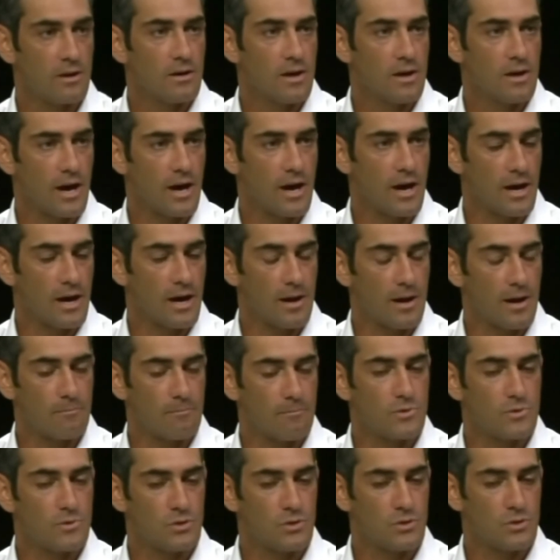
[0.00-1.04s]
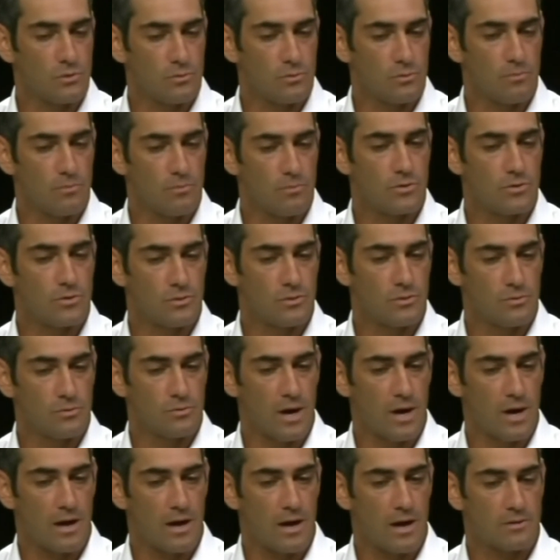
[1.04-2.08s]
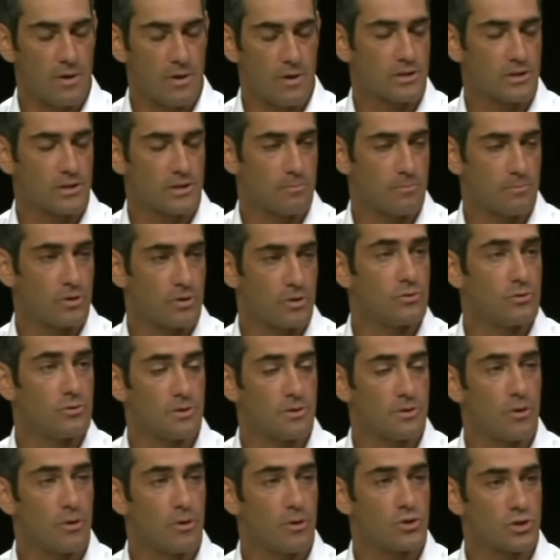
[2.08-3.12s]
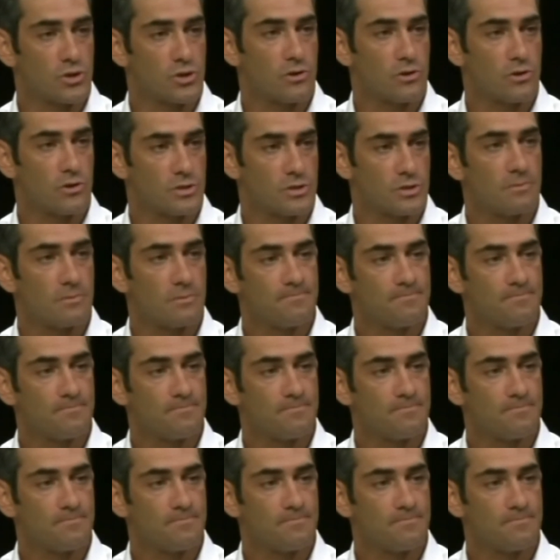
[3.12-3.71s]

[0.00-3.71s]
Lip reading: to actually produce the brochures.